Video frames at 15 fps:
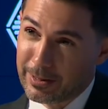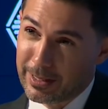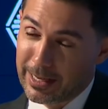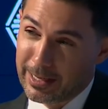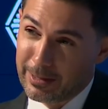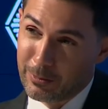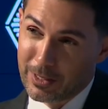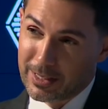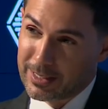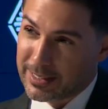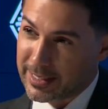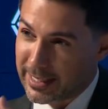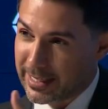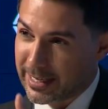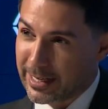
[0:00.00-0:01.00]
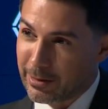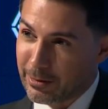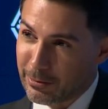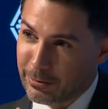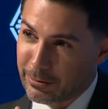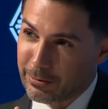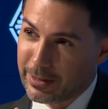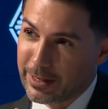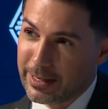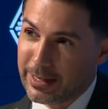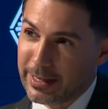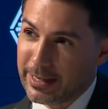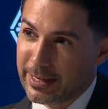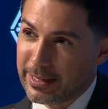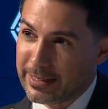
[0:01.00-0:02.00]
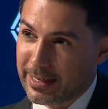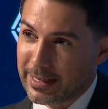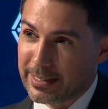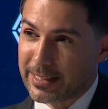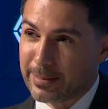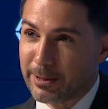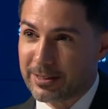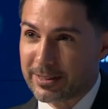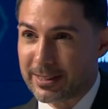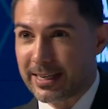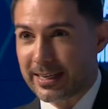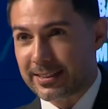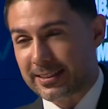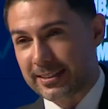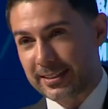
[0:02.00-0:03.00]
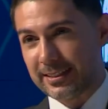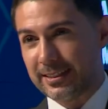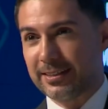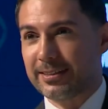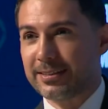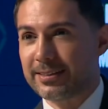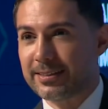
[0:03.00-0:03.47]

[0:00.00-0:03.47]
And what does that kind of tell us about the next 10 years?